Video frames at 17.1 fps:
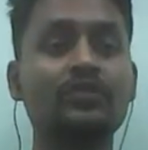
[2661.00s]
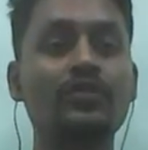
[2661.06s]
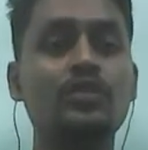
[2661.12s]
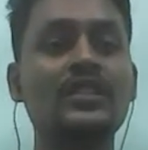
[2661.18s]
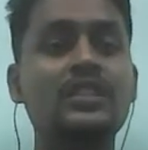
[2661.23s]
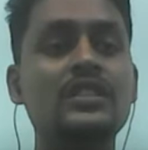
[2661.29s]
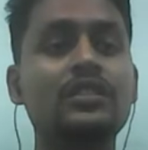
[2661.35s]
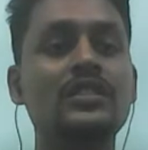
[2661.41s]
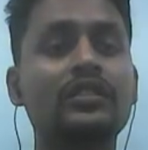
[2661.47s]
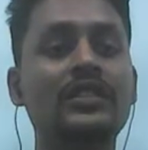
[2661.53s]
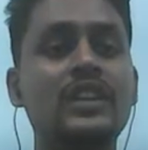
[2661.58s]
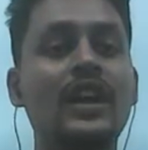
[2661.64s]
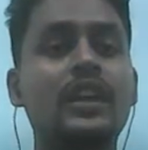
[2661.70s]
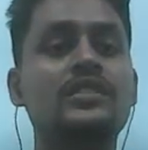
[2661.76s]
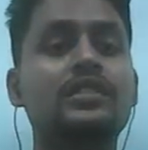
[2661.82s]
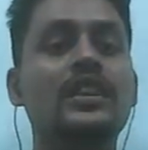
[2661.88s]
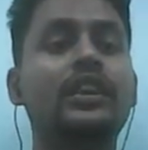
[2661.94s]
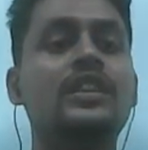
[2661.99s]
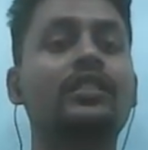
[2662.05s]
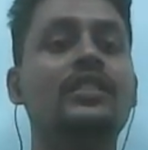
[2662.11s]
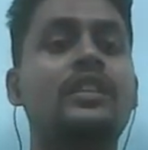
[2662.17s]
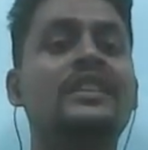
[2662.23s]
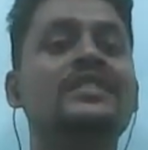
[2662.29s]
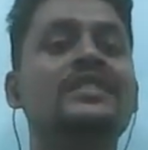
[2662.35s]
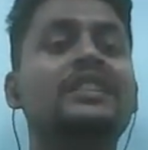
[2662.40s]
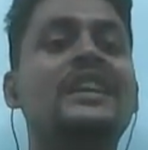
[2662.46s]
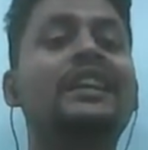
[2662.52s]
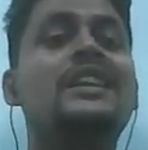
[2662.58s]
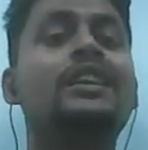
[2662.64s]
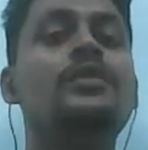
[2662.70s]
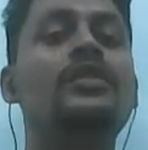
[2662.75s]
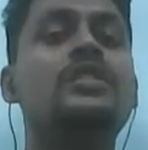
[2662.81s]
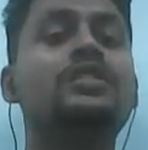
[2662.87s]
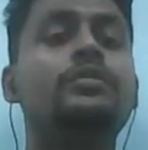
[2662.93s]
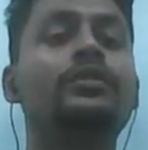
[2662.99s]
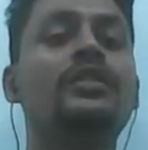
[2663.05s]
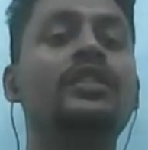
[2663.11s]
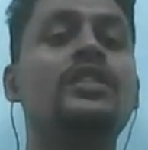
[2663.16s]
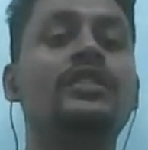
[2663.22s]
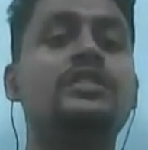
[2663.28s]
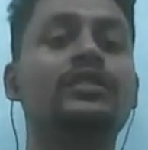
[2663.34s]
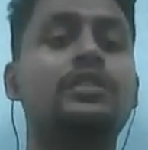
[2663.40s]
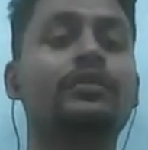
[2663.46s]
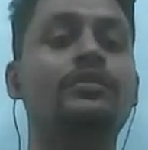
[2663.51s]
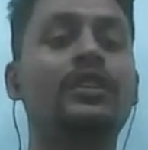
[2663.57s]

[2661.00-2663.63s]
So it is, they are saying it is irreversible in nature.